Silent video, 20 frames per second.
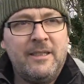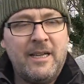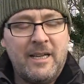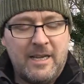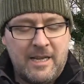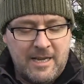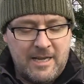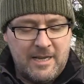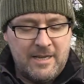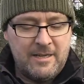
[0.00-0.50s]

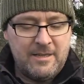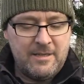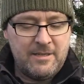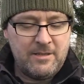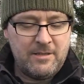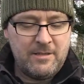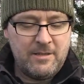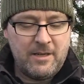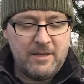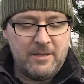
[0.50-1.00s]
Uh,
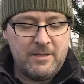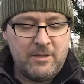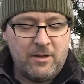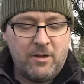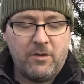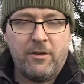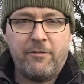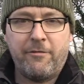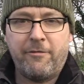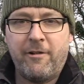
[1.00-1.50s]

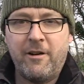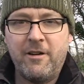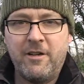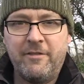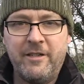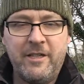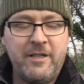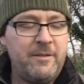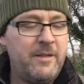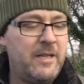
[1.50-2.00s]
on the front
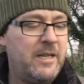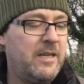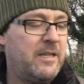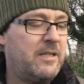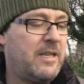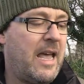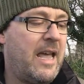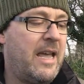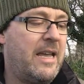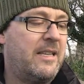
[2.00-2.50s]
of it
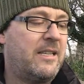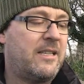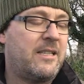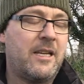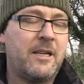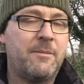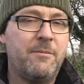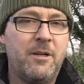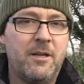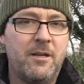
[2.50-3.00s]
is a
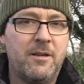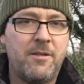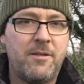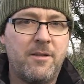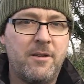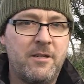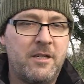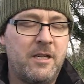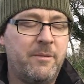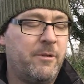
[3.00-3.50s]
Sigma
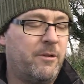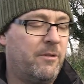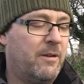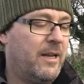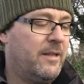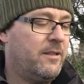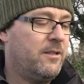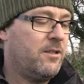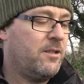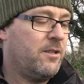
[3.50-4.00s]
30mm
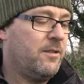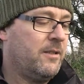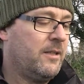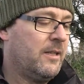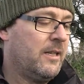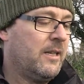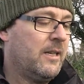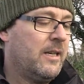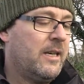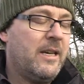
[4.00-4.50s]
lens.
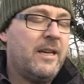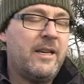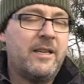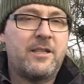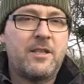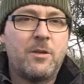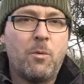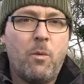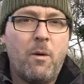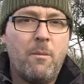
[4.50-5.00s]

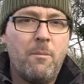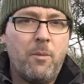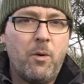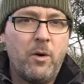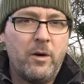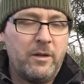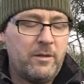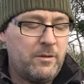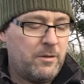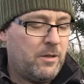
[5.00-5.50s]
It's the
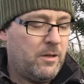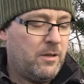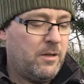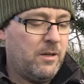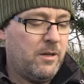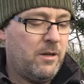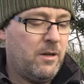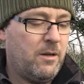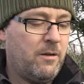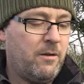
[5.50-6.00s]

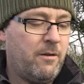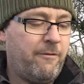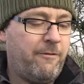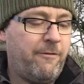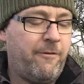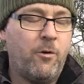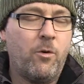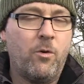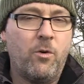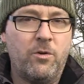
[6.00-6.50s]

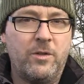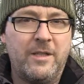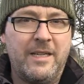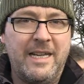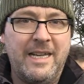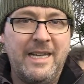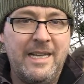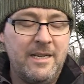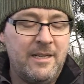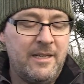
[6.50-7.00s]

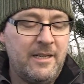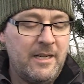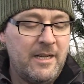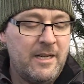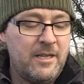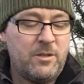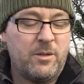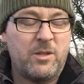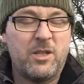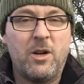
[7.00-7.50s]
1.4D
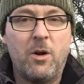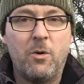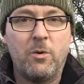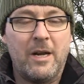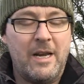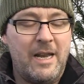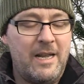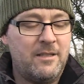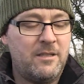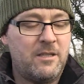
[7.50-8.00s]
so it's an
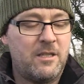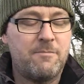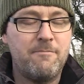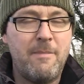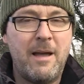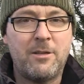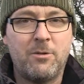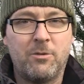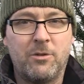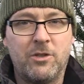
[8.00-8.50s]
older lens, it's
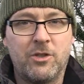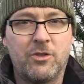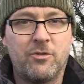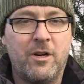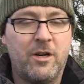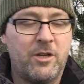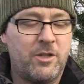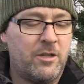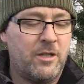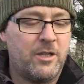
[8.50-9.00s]
metal
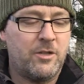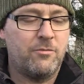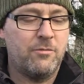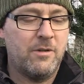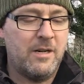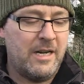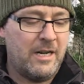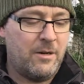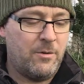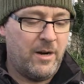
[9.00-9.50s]
construction, it's
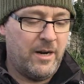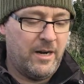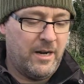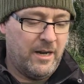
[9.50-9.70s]
really quite